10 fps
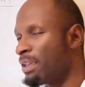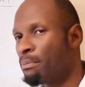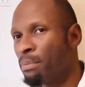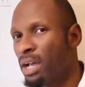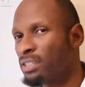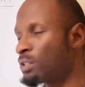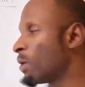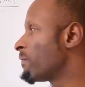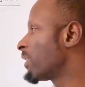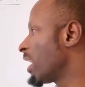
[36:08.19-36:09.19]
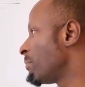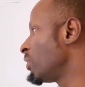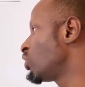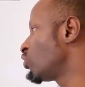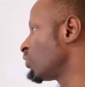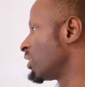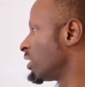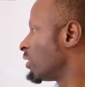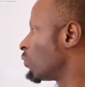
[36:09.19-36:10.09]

impacts of chemistry,